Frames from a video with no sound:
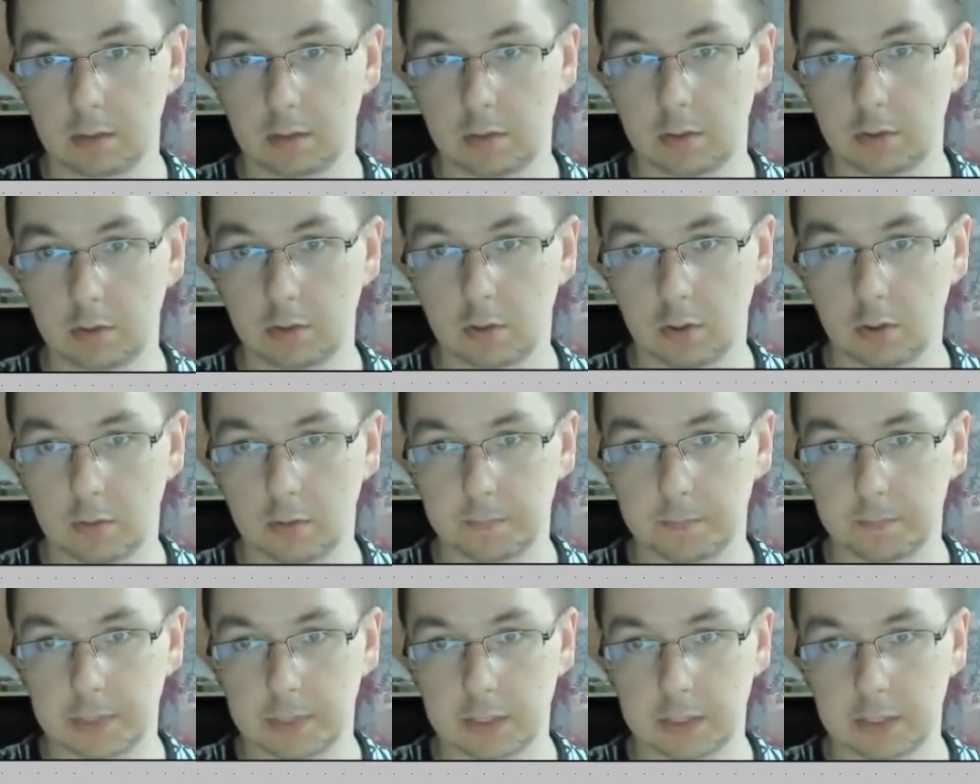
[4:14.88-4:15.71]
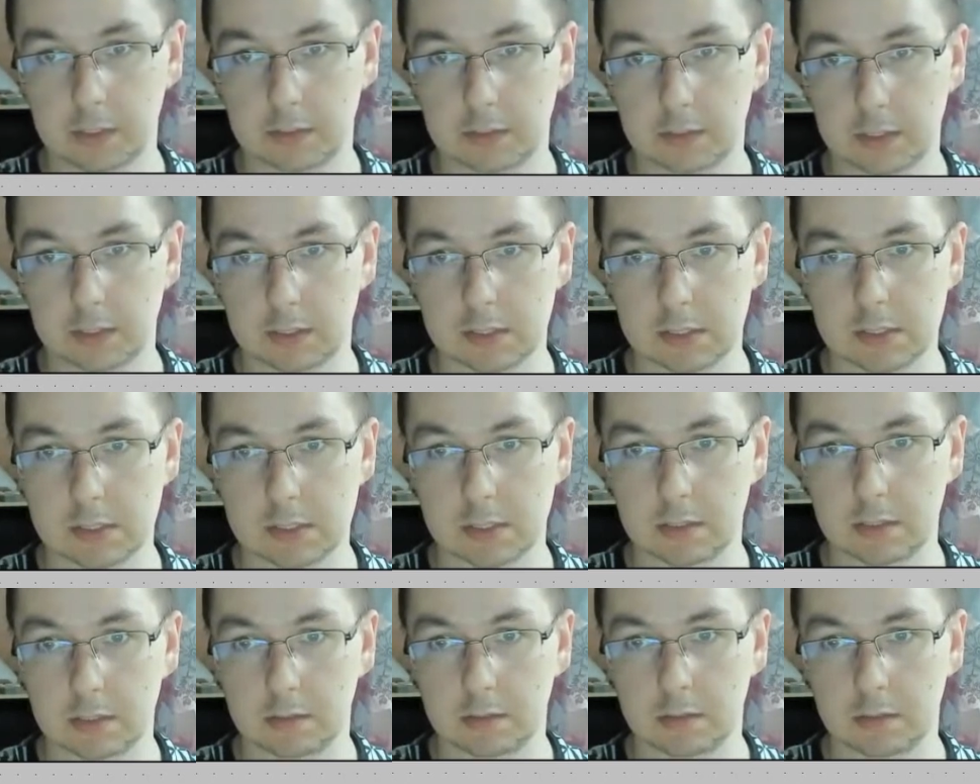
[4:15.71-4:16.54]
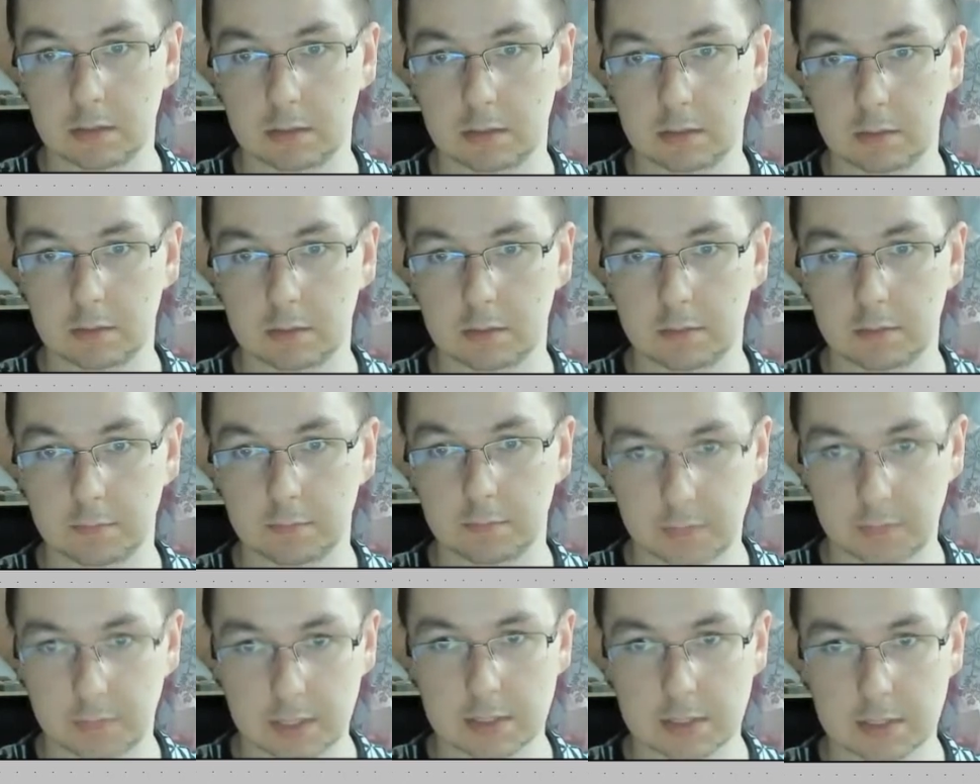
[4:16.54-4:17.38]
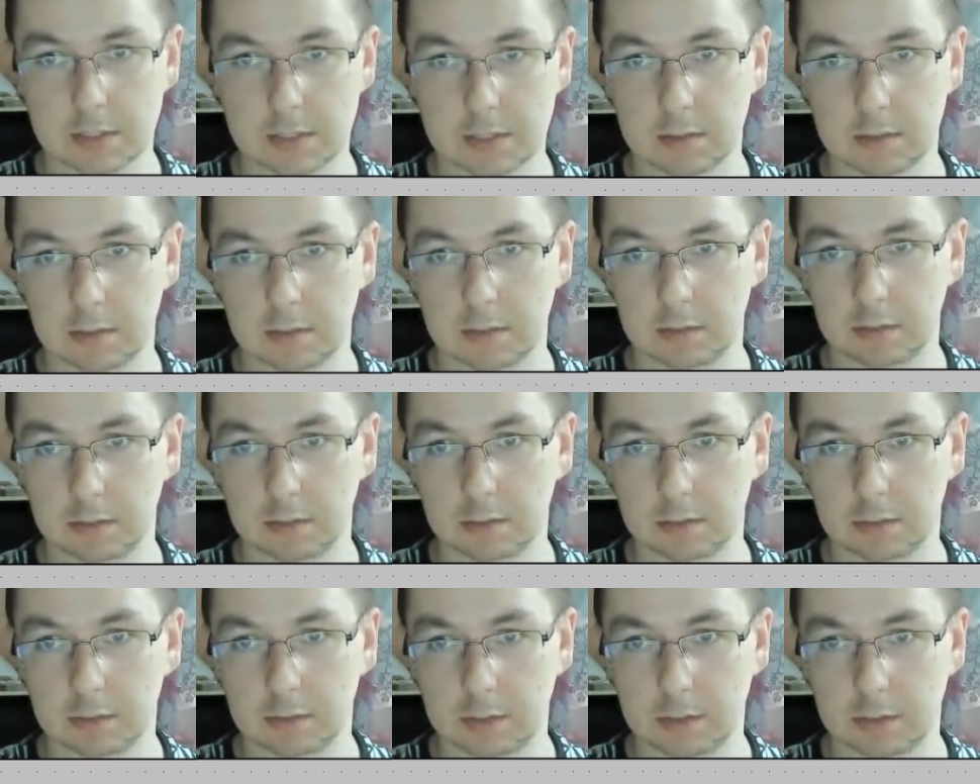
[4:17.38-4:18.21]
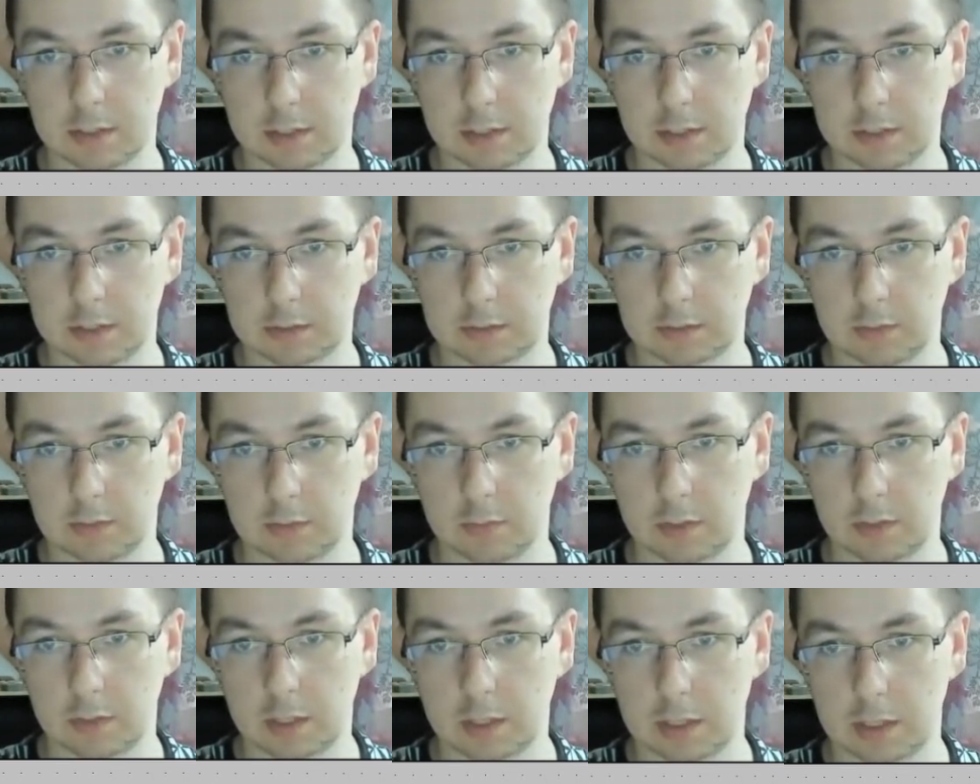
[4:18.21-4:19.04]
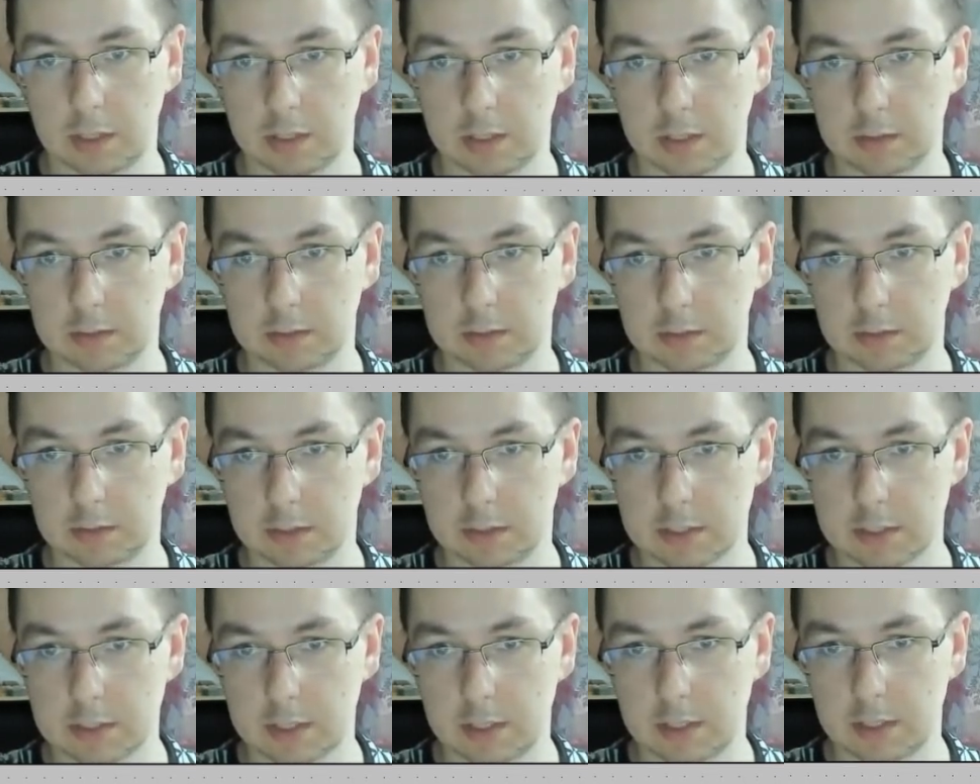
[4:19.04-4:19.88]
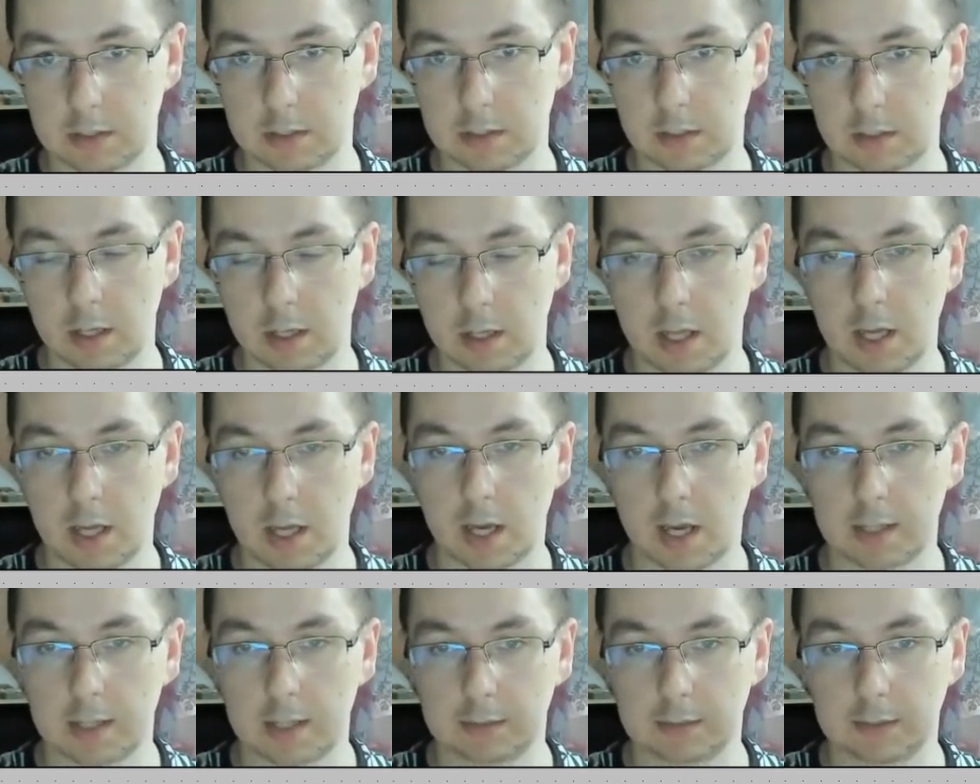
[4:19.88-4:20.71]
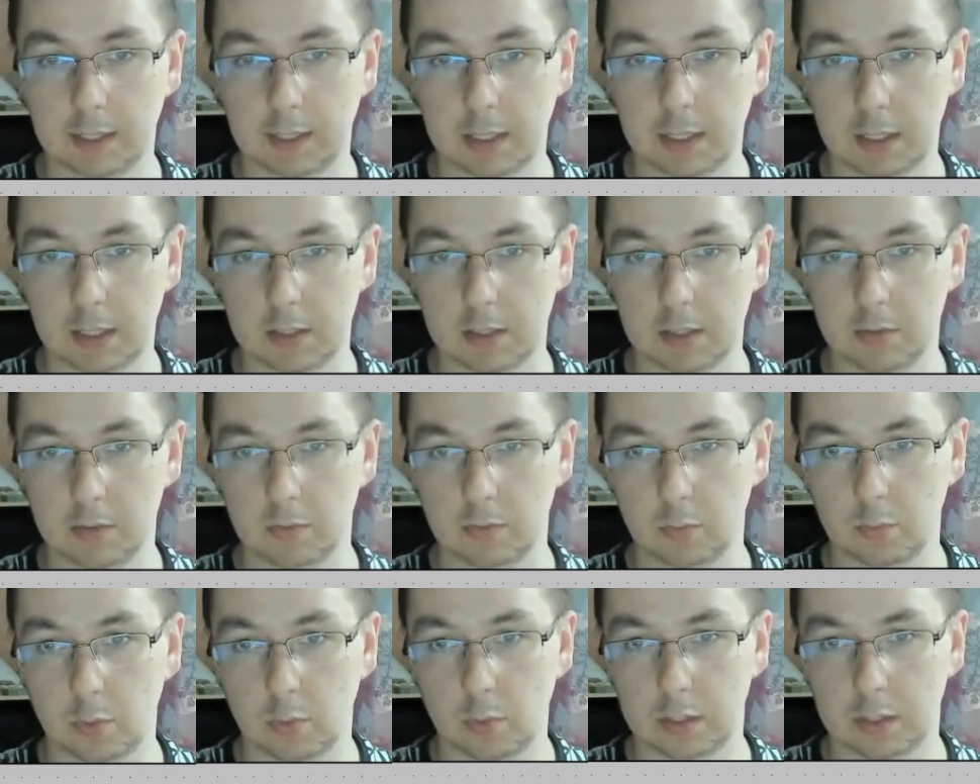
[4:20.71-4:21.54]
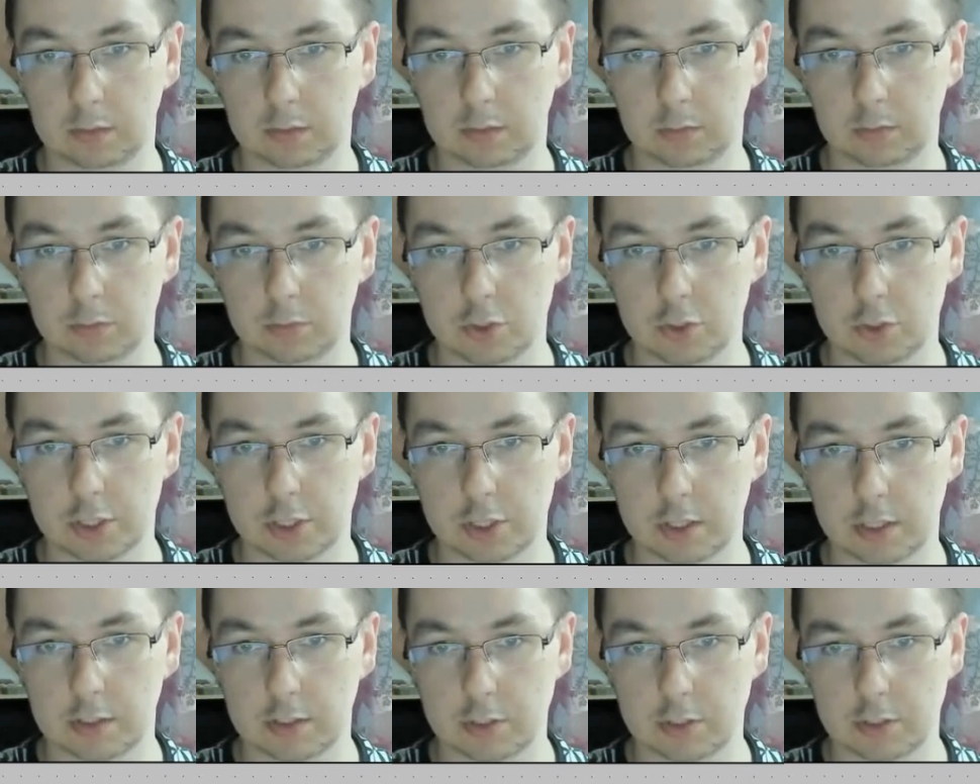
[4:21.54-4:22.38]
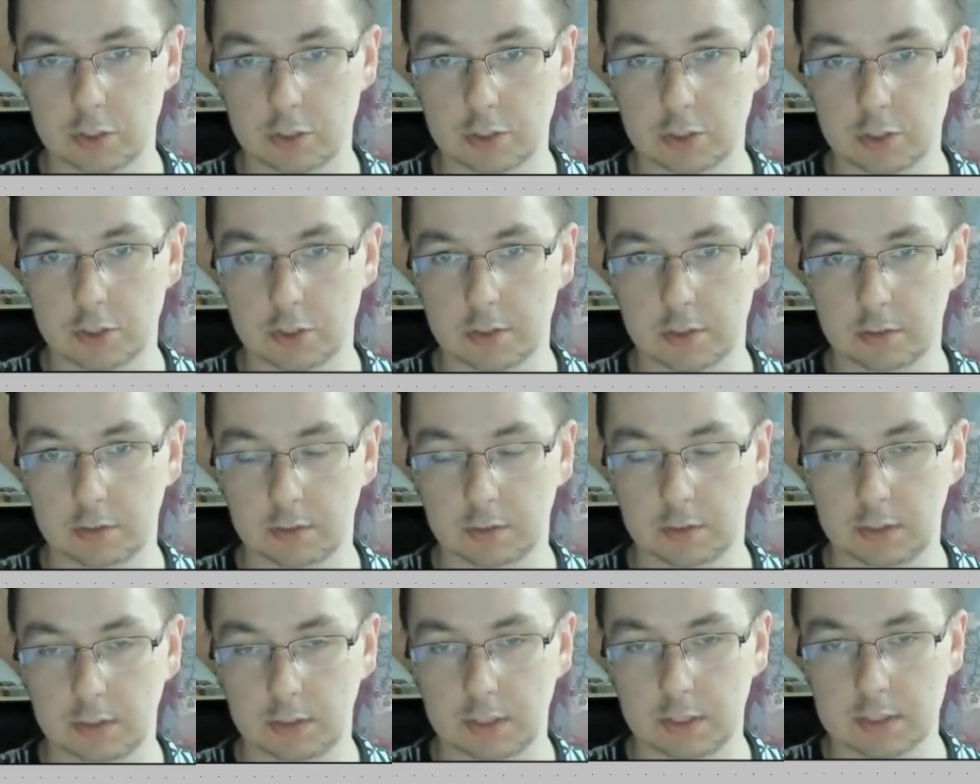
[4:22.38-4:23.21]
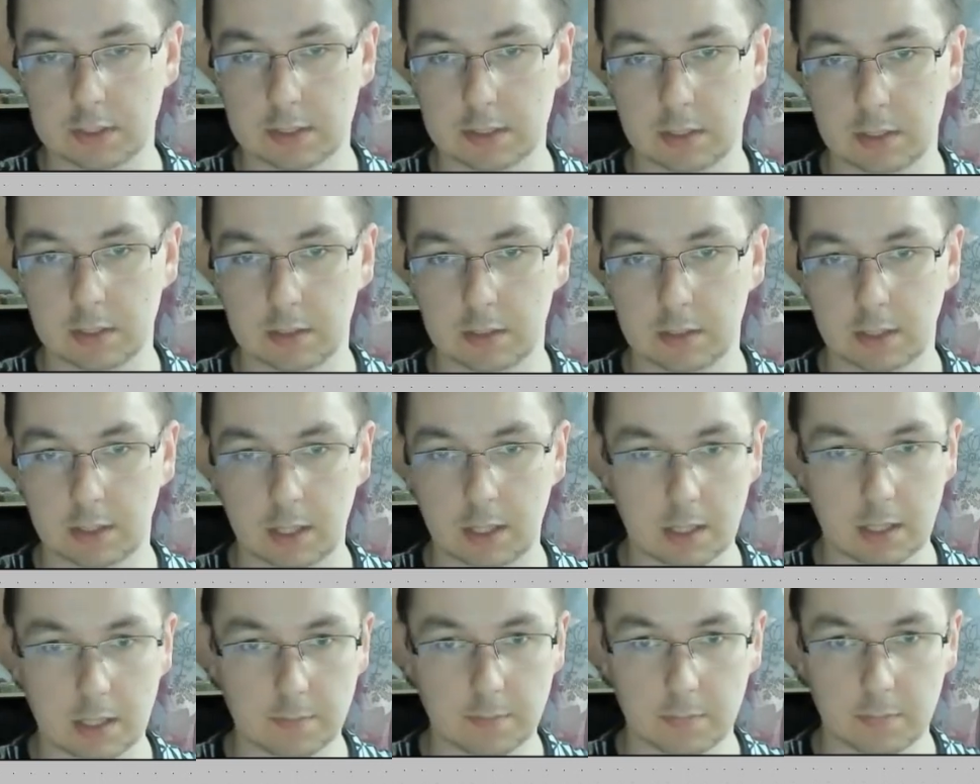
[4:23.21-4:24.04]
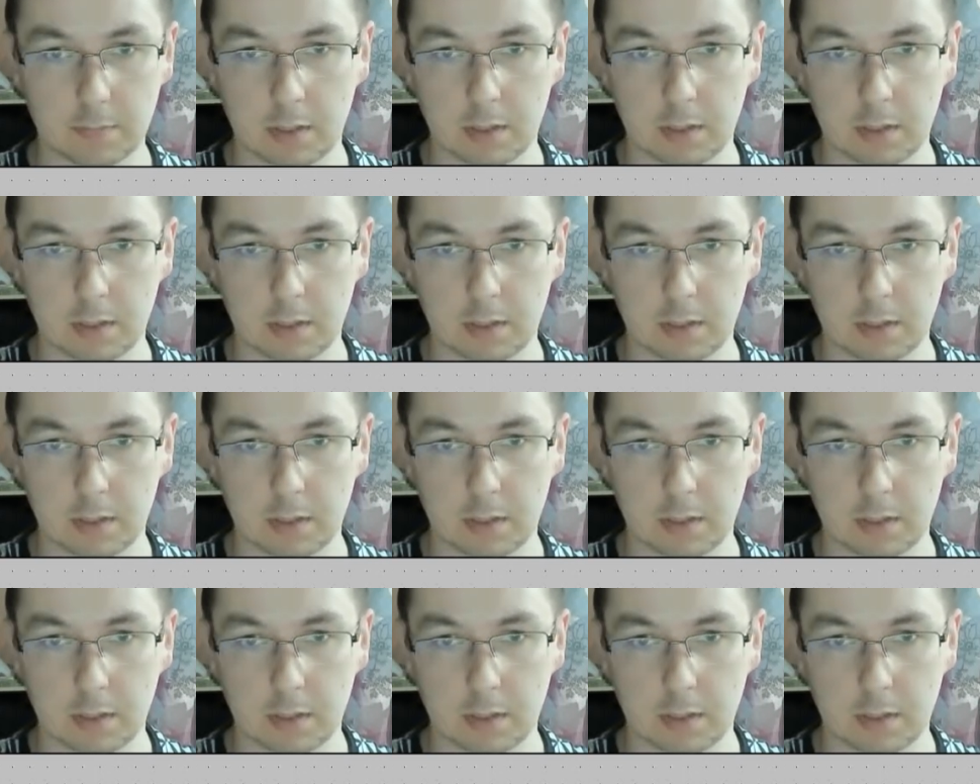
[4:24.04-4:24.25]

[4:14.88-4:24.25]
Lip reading: copy this in, paste in directive, and that's here. And then you want to change this name.